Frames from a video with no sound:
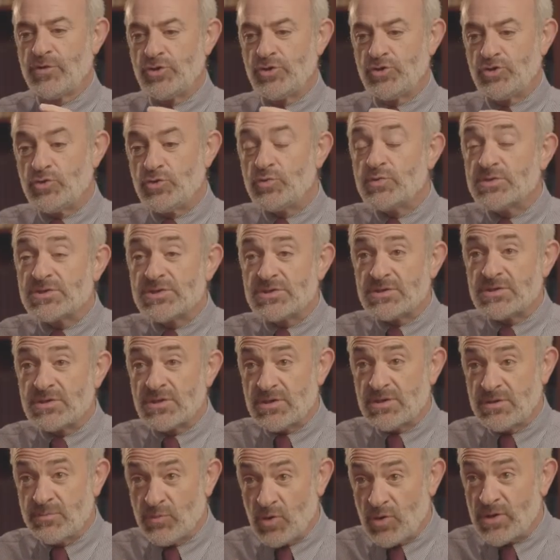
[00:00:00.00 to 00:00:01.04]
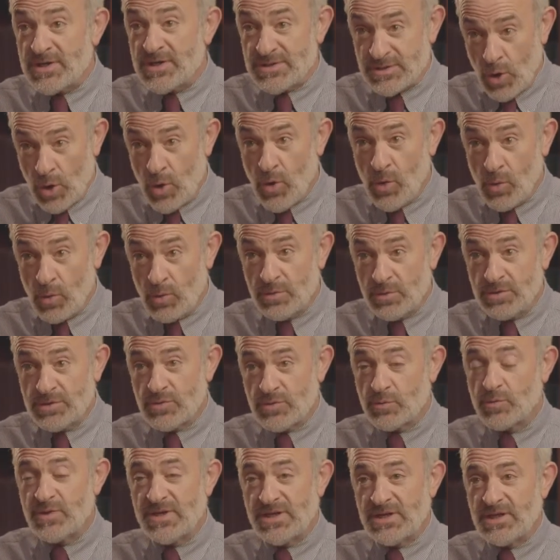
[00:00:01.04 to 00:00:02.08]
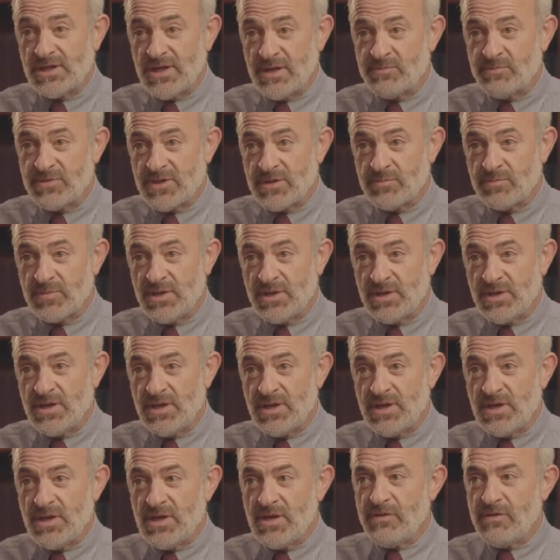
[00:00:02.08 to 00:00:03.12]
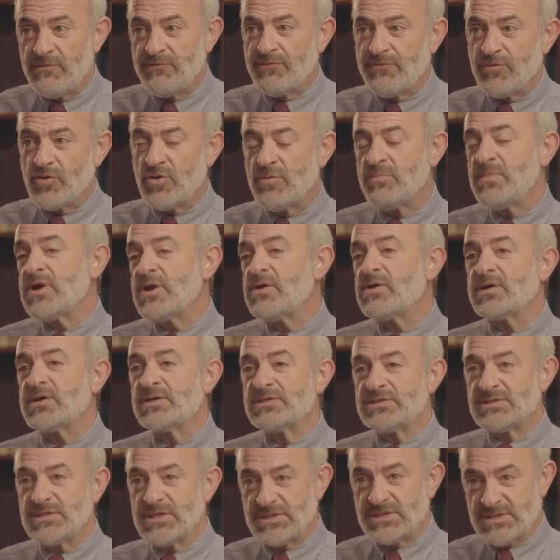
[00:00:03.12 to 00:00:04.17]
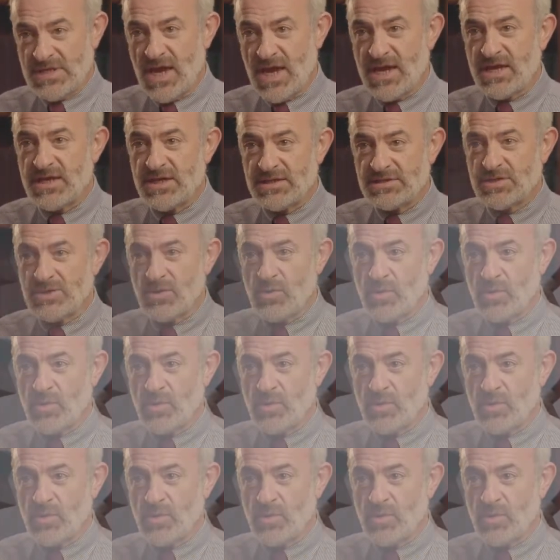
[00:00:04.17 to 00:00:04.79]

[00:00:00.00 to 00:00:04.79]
the Jewish community as a whole to reclaim them, for American society as a